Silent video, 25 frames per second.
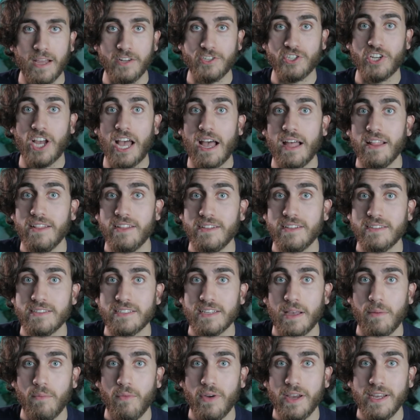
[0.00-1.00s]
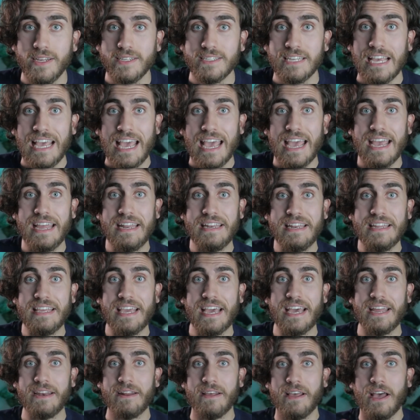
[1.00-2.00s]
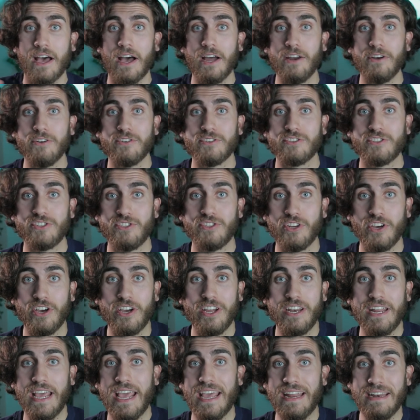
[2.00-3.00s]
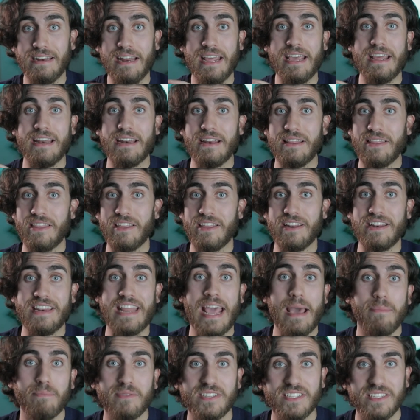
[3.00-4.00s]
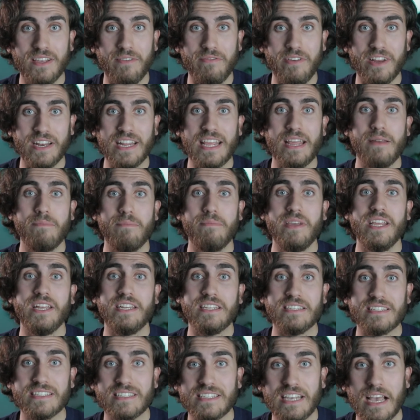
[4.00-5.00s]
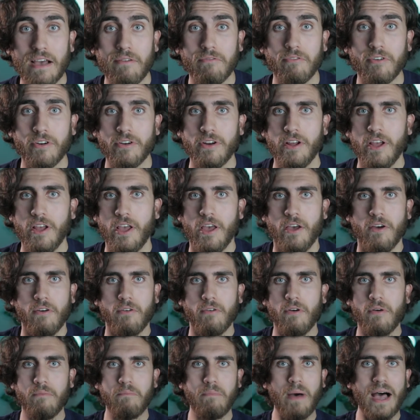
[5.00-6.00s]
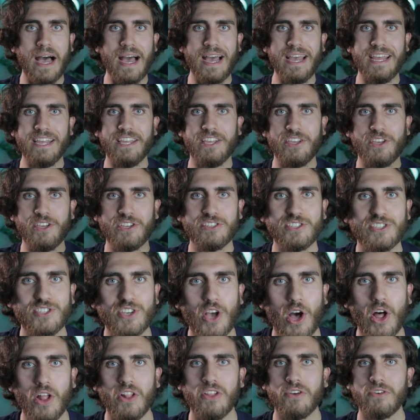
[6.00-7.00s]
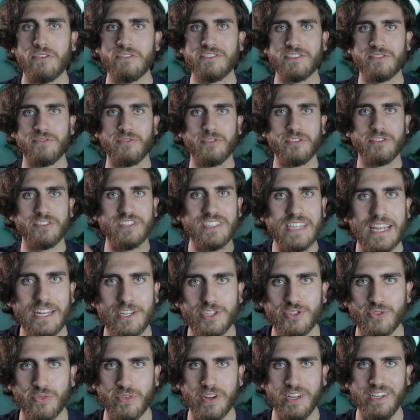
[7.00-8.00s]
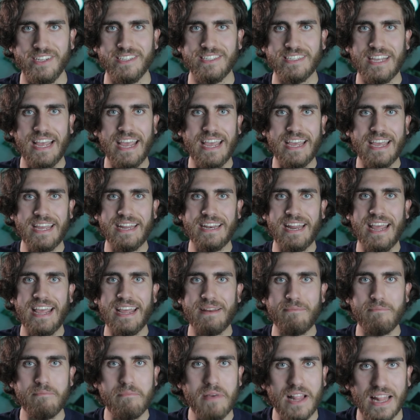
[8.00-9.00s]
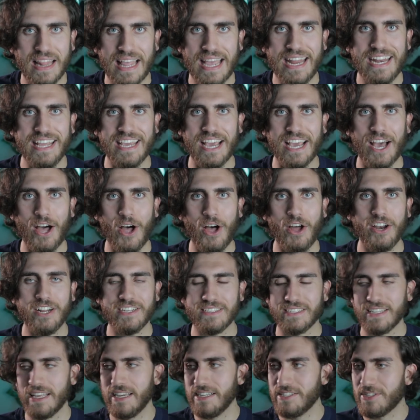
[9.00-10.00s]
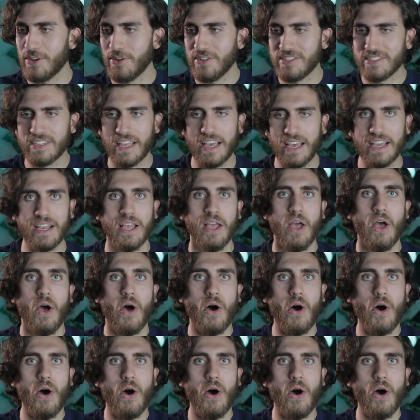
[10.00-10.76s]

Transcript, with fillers: a child in some ways and yet understood and and the depths of it can be discovered by scholars for centuries and and millennia honestly so it's like